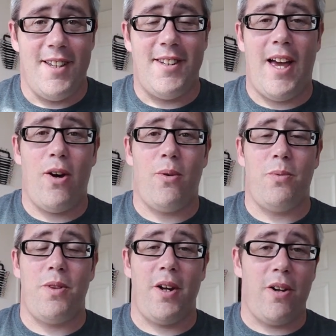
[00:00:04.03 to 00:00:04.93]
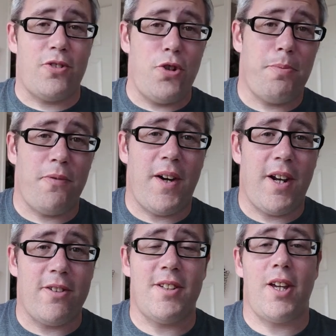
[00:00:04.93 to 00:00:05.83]
Now, there are two
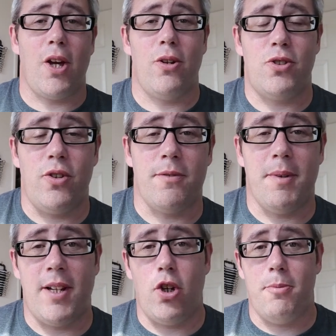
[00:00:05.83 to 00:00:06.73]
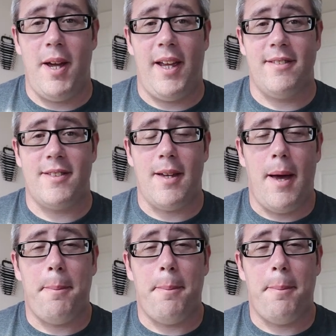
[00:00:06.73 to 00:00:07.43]
providers I go to for my domains,